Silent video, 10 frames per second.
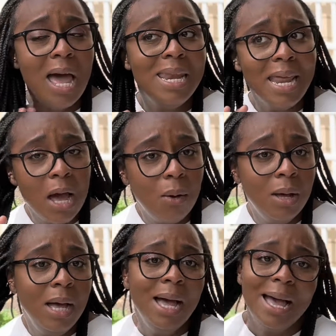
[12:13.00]
Now,
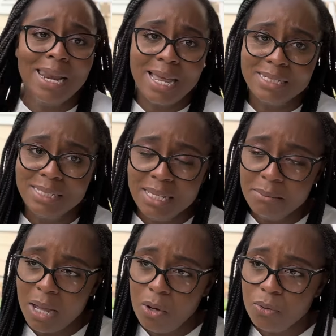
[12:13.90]
I like to get
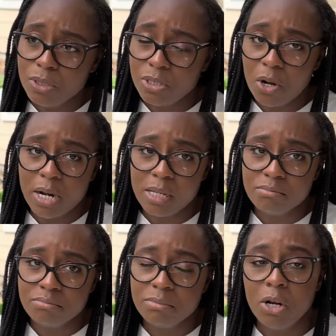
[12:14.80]
my okra started
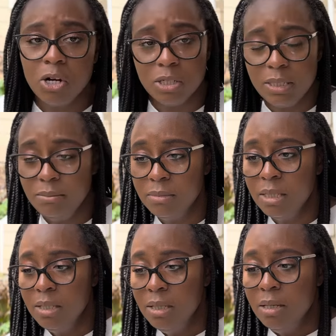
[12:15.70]
early
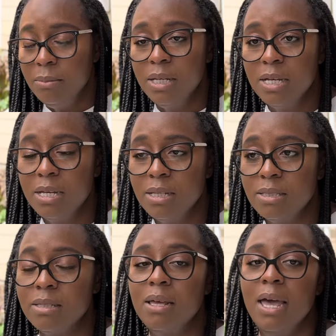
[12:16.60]
because
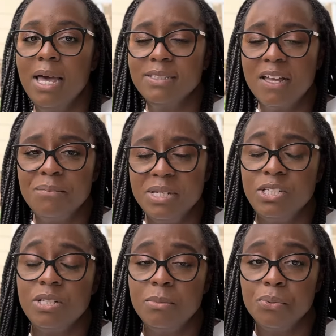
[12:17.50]
as I've
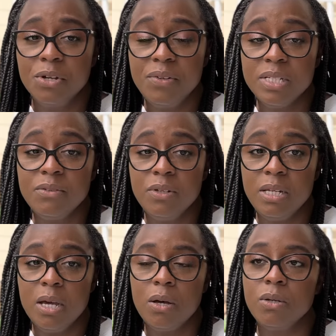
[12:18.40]
mentioned in previous
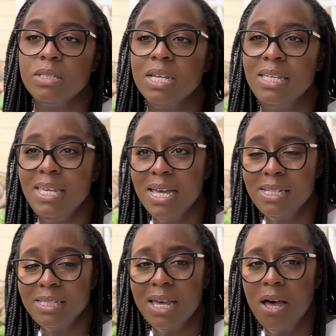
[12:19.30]
videos, yes,
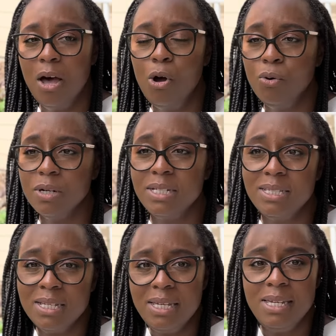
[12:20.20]
okra
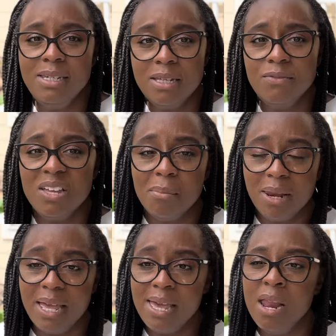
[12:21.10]
is a heat loving
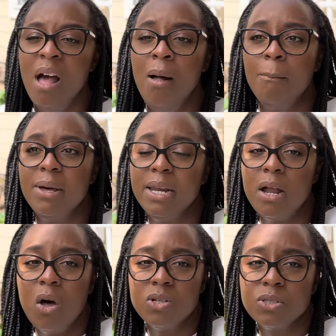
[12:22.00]
plant, but it
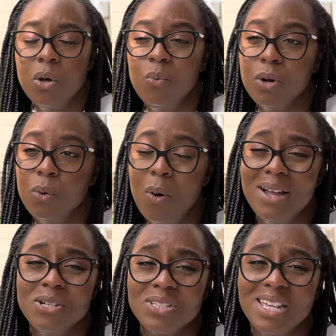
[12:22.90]
also
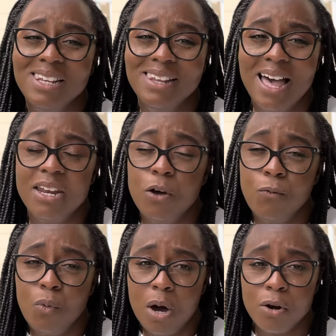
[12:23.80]
requires a lot of
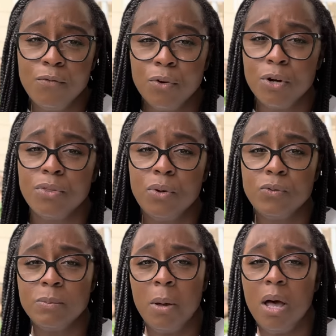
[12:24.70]
water for those
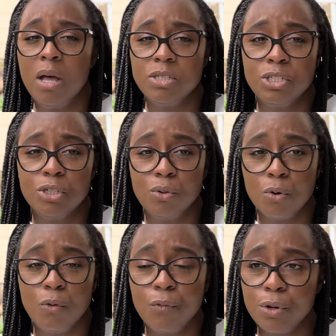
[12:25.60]
pods to
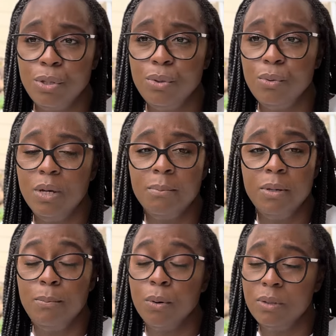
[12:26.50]
grow for you and
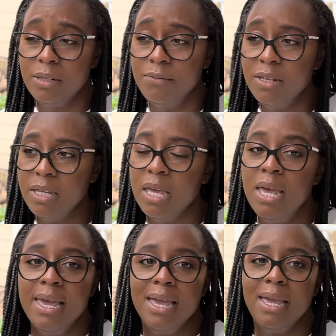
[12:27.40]
be prolific.
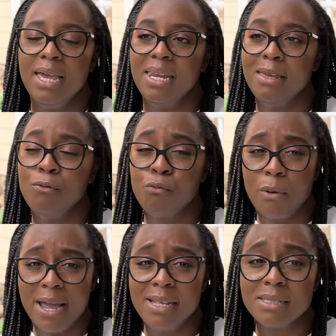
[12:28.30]
And it
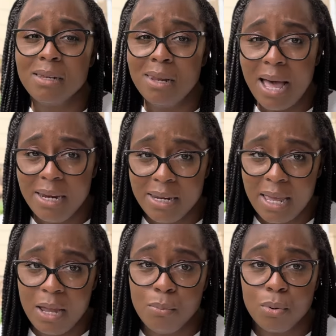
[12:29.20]
rains a lot in
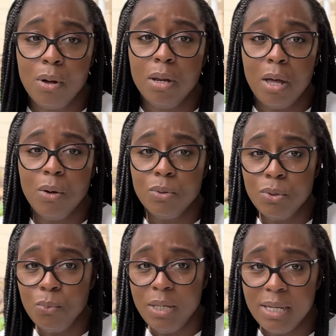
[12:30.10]
April, along with the
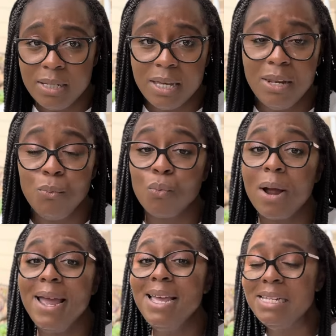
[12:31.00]
wind, it
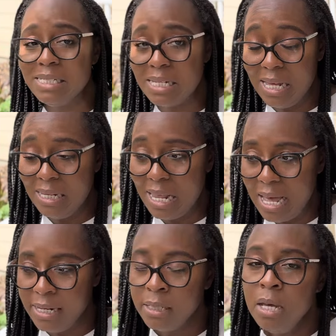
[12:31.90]
rains a
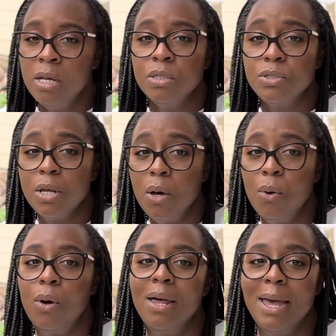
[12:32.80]
lot.
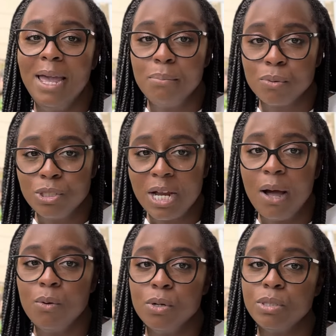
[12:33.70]
So April
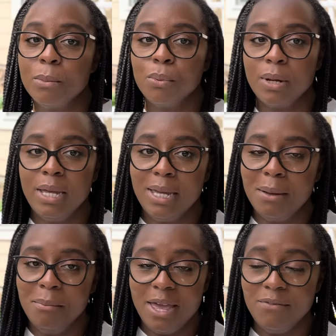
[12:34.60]
showers bring
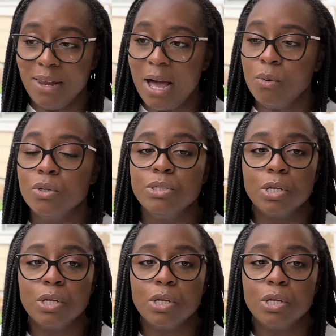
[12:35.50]
May flowers.